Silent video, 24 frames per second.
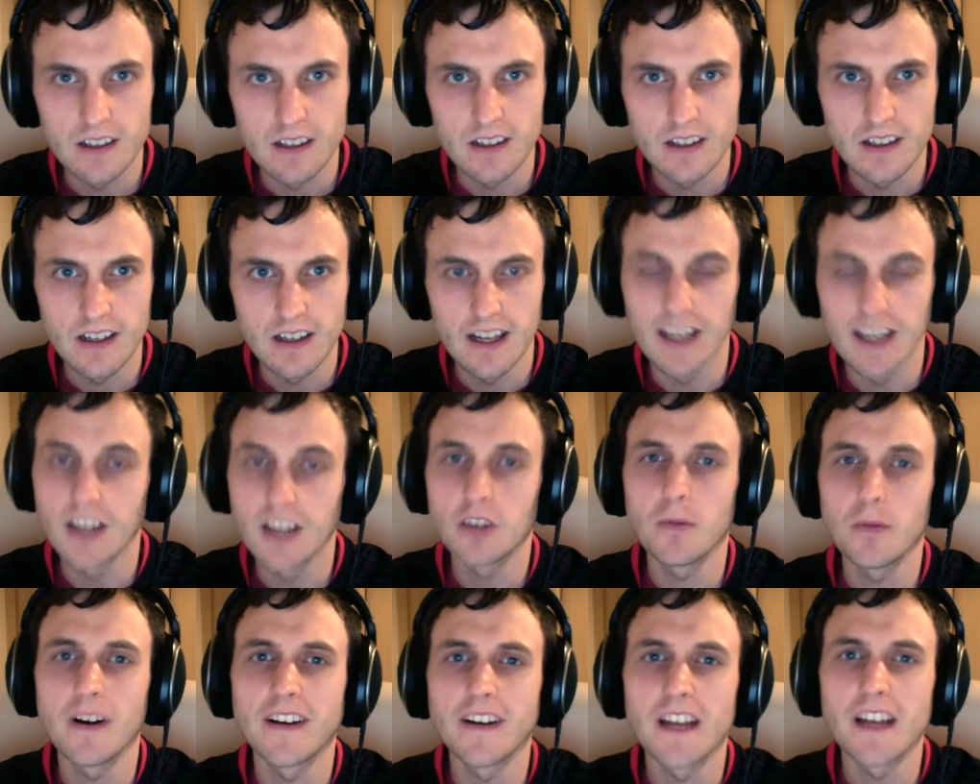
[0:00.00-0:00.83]
Hello,
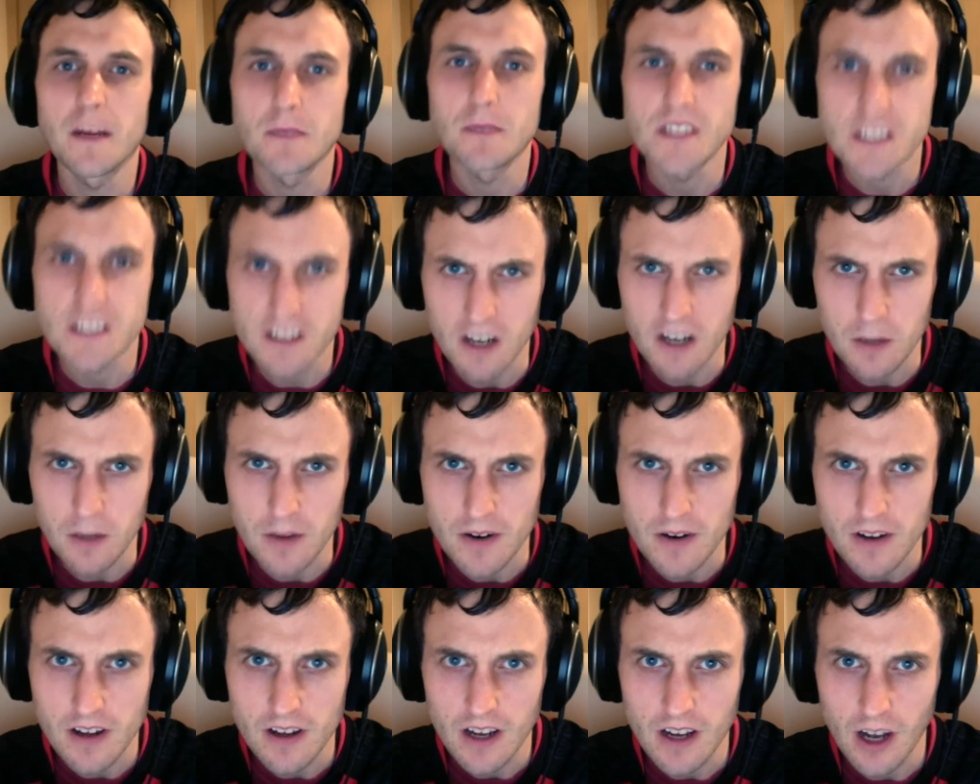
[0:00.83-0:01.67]
my name is
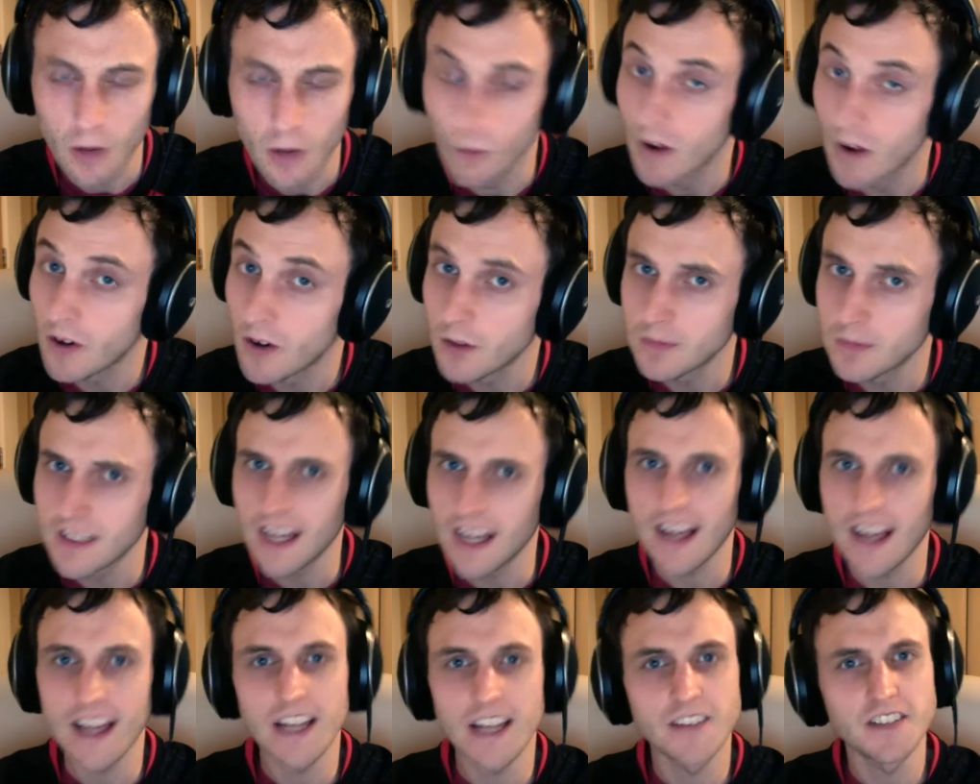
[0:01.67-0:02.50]
Simon and welcome to
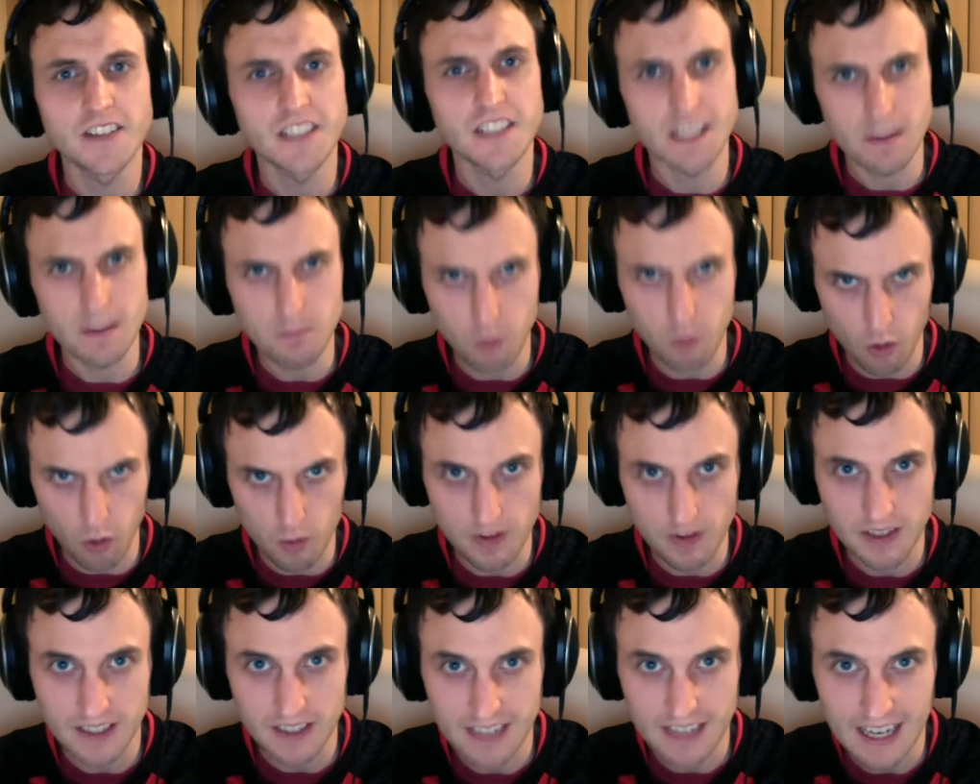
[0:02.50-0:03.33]
AFC
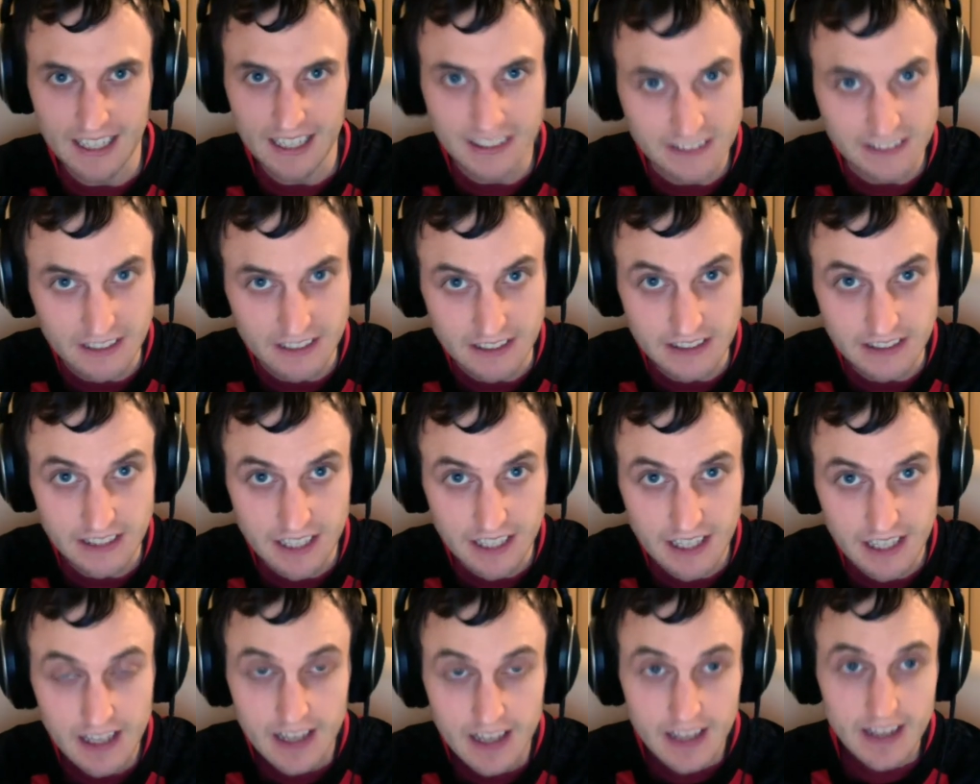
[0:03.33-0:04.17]
Bournemouth Analysis.
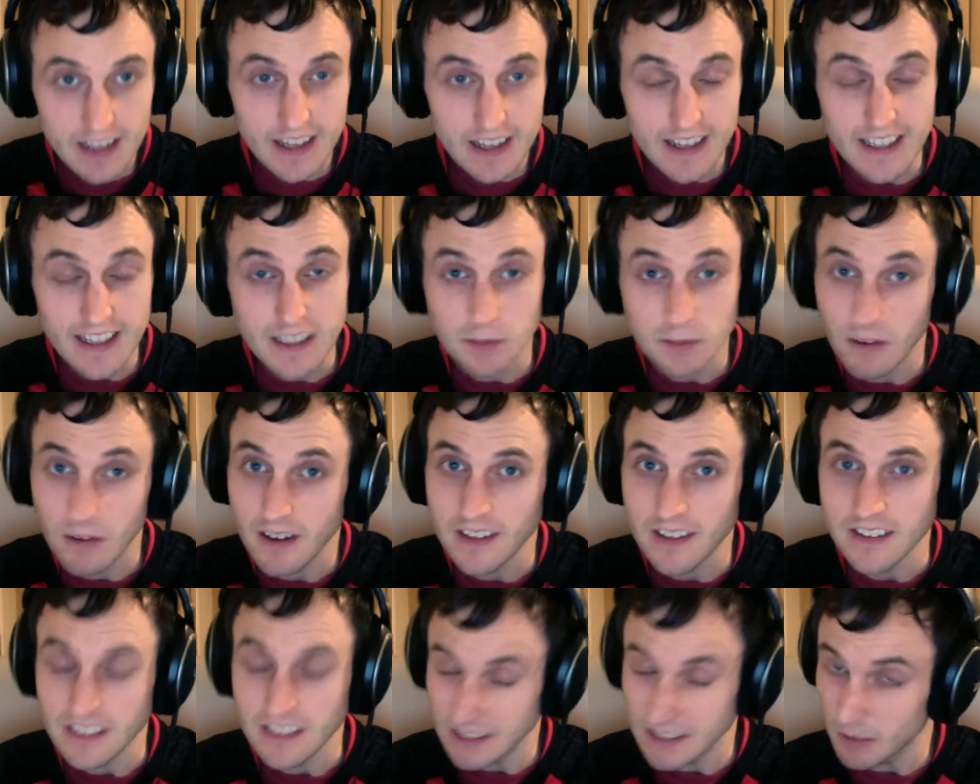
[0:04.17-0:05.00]
Here's
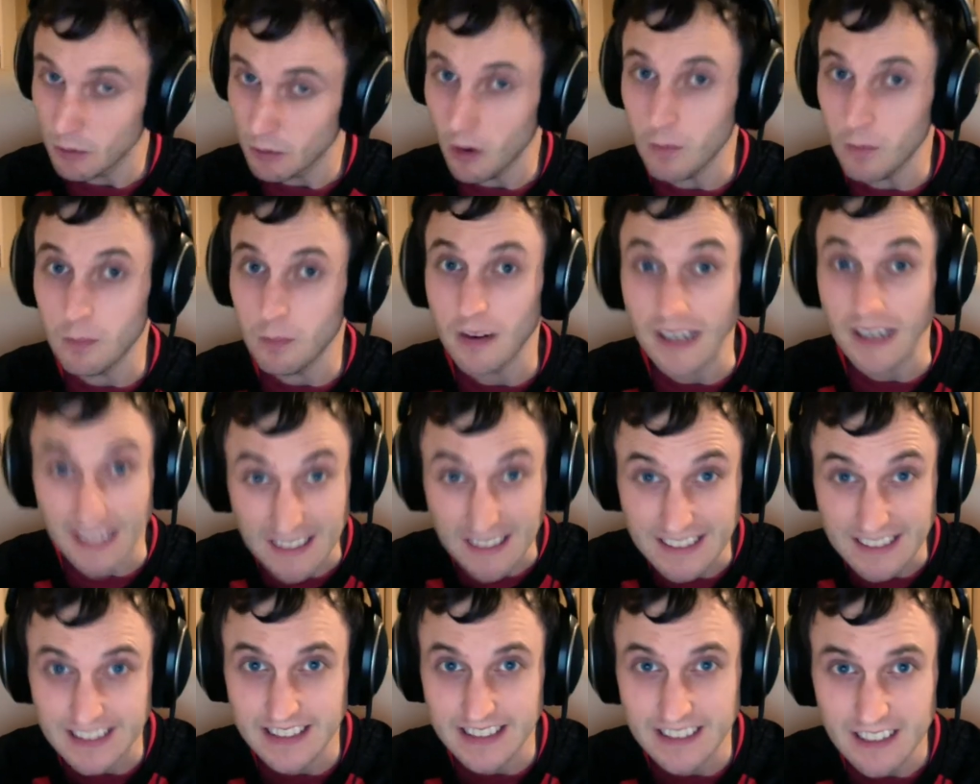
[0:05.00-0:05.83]
my somewhat
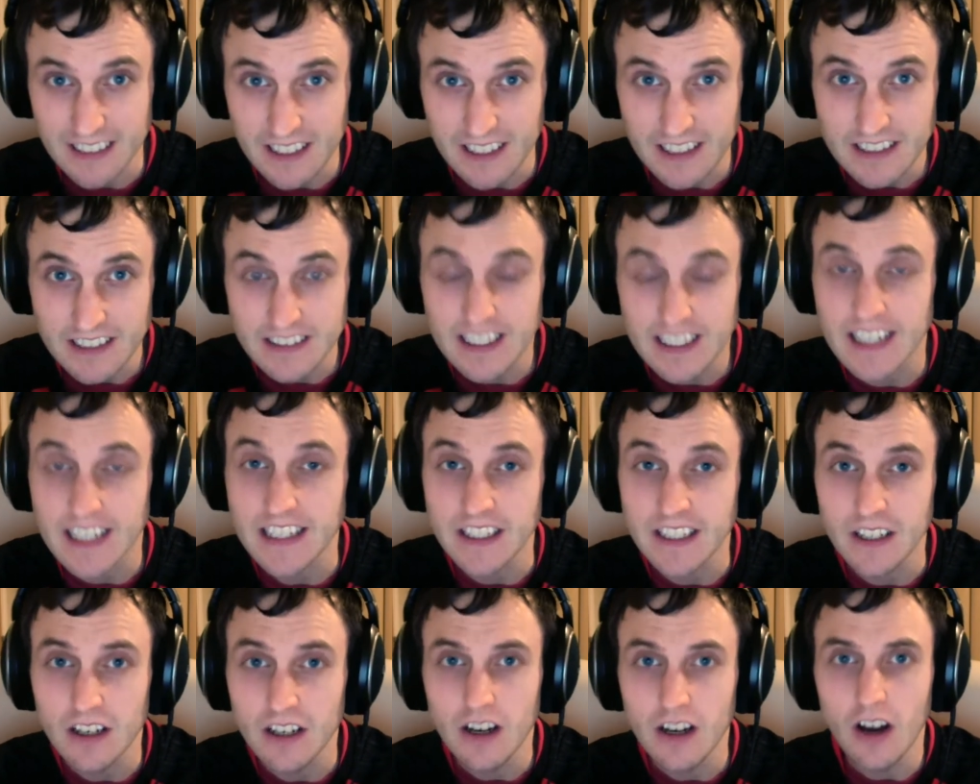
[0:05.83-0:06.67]
belated
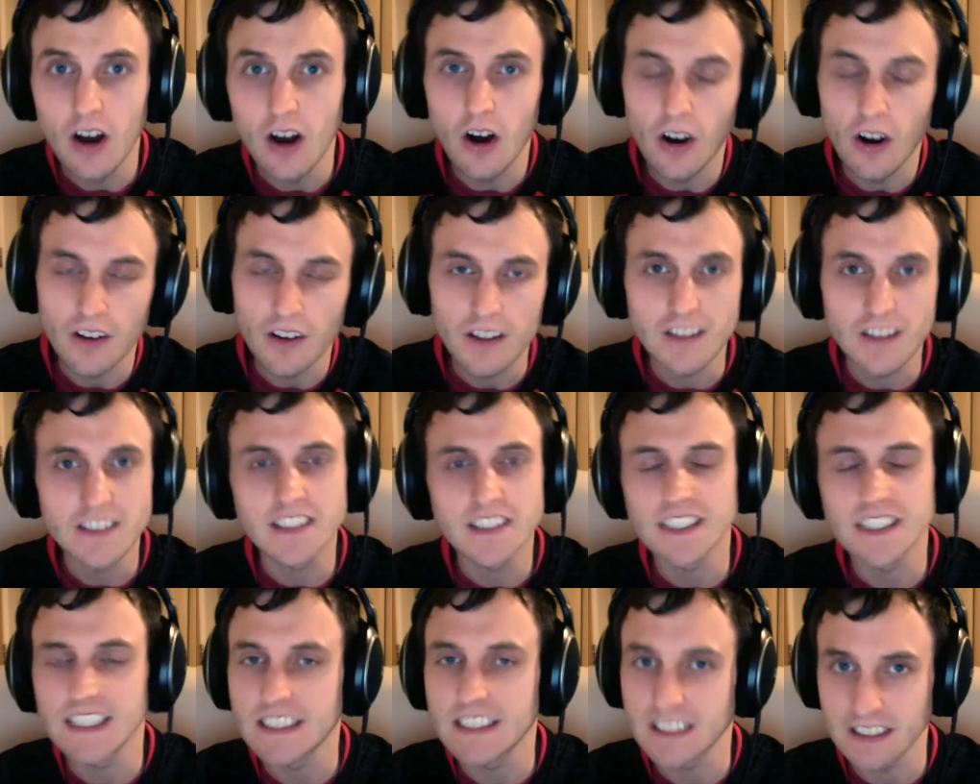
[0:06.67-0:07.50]
take on our
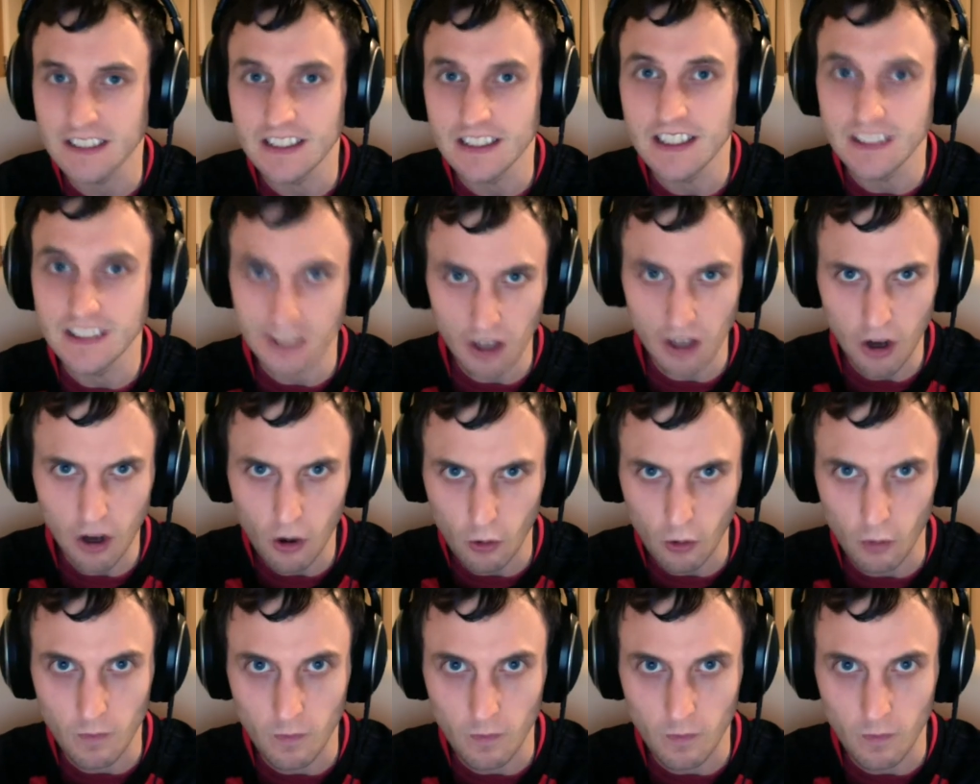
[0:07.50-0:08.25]
season as a whole.